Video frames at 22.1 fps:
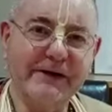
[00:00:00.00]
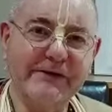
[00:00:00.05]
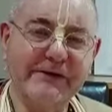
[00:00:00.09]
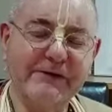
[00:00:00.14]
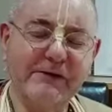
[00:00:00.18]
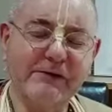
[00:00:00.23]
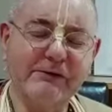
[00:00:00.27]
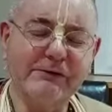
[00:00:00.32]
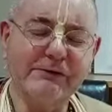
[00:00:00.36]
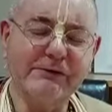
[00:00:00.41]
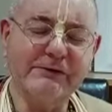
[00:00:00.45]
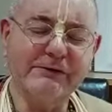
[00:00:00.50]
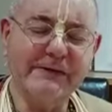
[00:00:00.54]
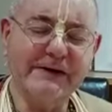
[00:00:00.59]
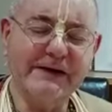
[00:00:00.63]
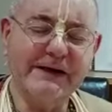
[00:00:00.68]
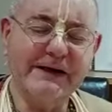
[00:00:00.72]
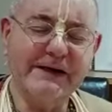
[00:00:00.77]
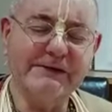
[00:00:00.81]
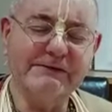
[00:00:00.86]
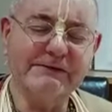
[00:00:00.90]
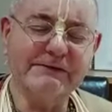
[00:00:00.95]
Those
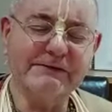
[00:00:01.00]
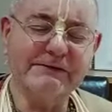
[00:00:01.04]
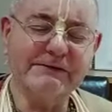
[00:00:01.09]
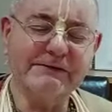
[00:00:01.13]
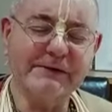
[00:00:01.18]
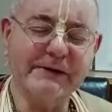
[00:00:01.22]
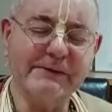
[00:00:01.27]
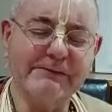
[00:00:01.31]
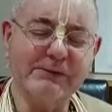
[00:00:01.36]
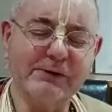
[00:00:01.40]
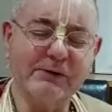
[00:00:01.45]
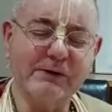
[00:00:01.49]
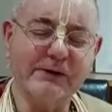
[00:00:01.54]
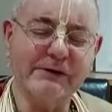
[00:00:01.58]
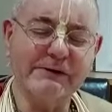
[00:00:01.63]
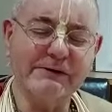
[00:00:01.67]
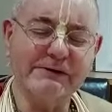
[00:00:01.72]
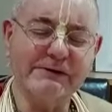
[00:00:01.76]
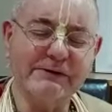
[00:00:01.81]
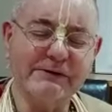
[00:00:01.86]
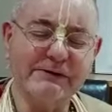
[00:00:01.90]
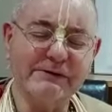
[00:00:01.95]
feelings of
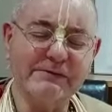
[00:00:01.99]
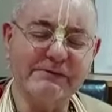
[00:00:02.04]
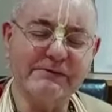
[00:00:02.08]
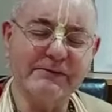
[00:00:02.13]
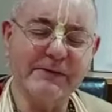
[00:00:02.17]
separation